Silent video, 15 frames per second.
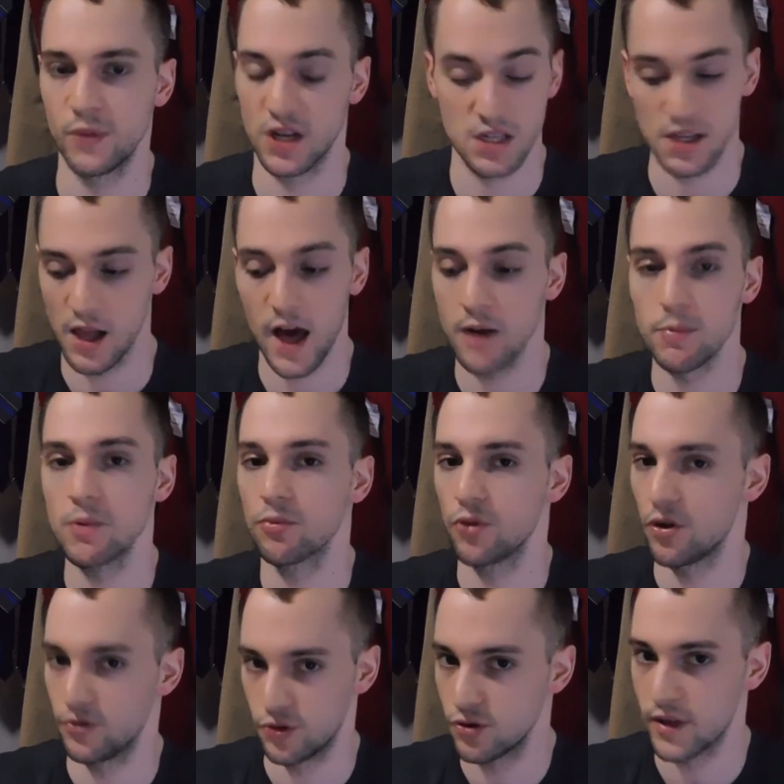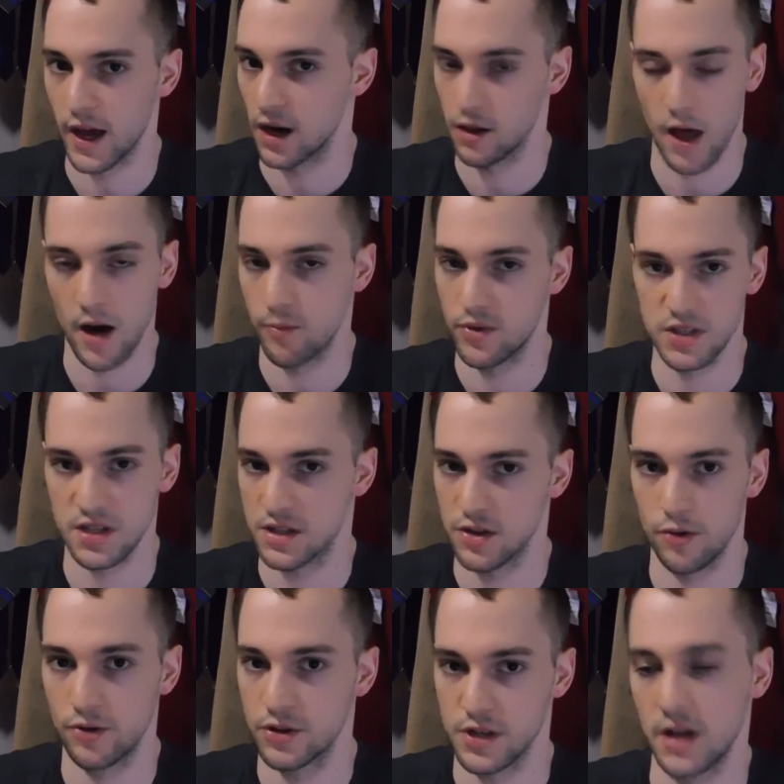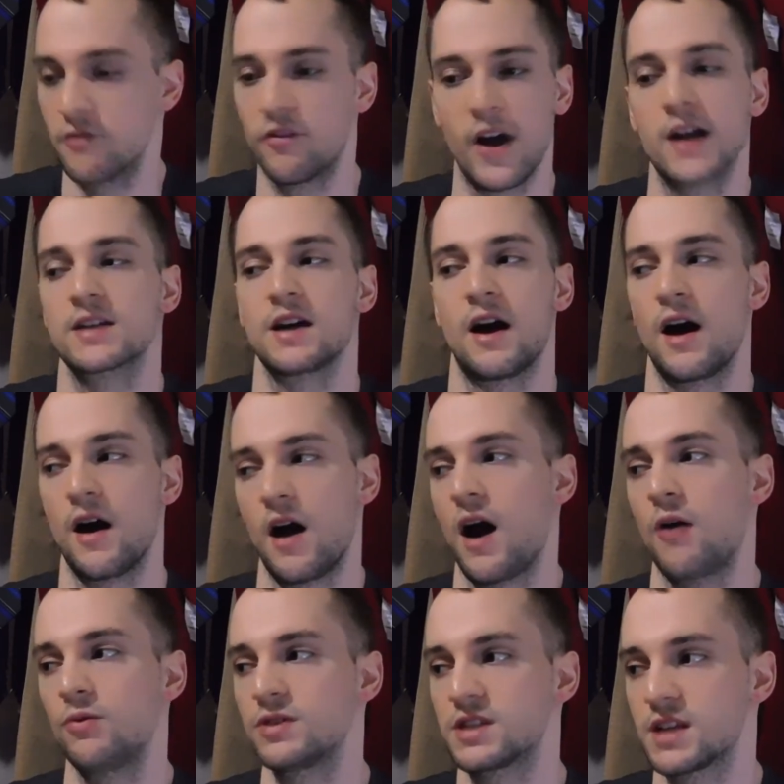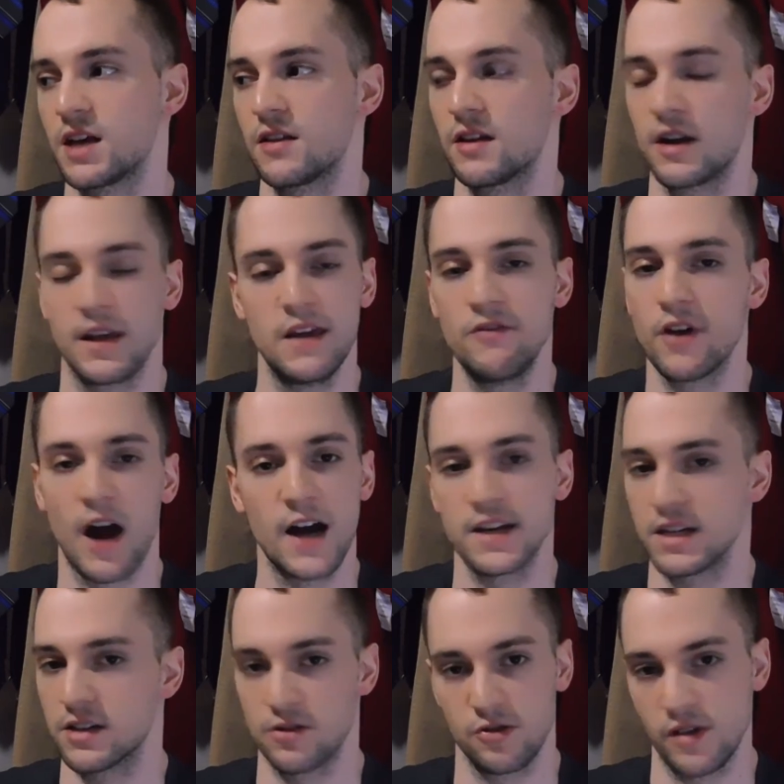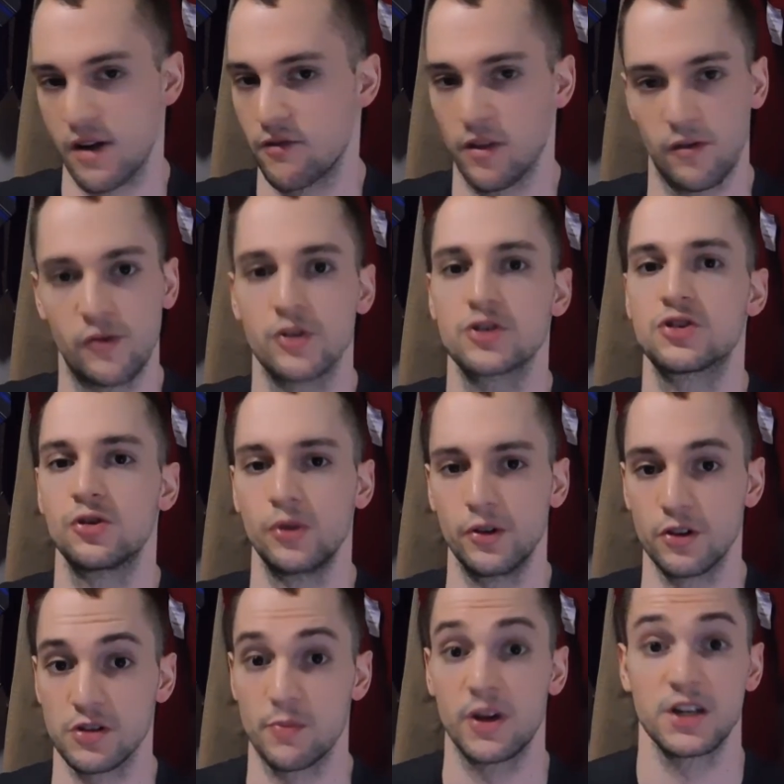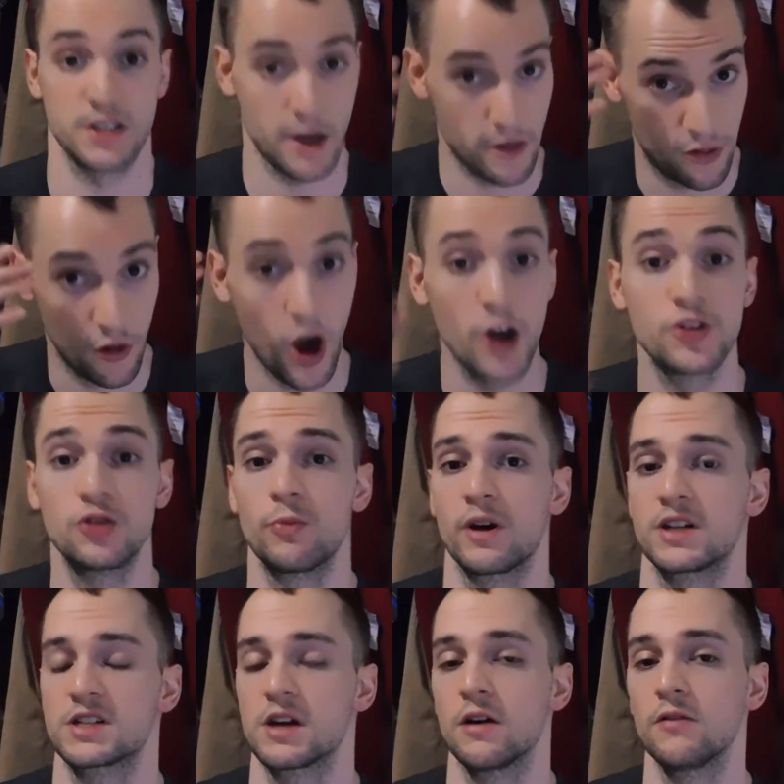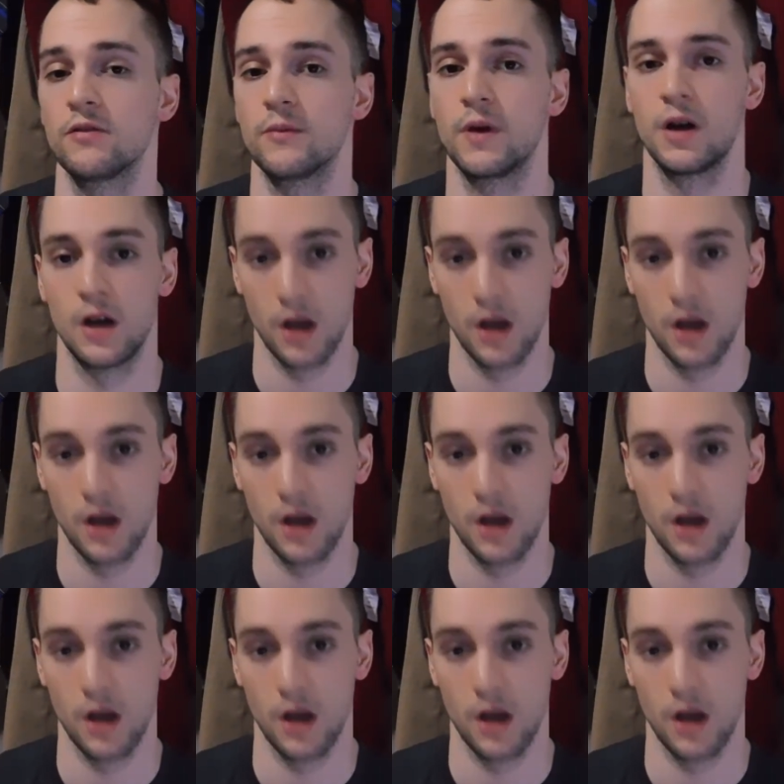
Because a lot of people don't do that. A lot of business owners, in fact, I would say that even I didn't do that for the first 2 years, because I thought to myself,